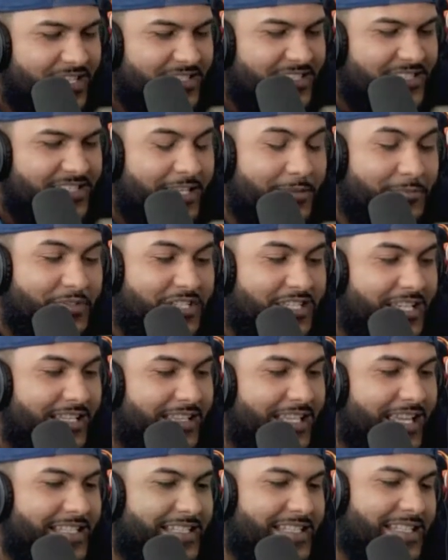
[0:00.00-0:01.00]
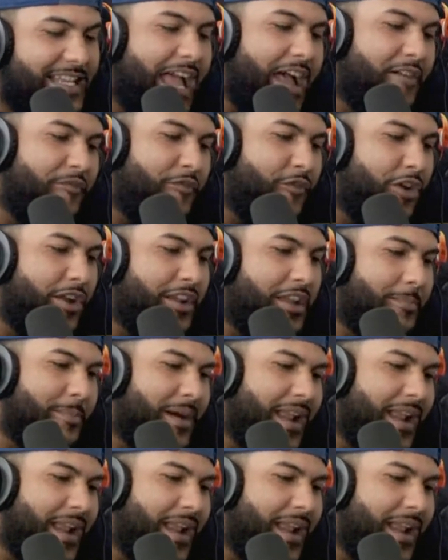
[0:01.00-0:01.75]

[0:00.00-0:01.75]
some shit that's not funny,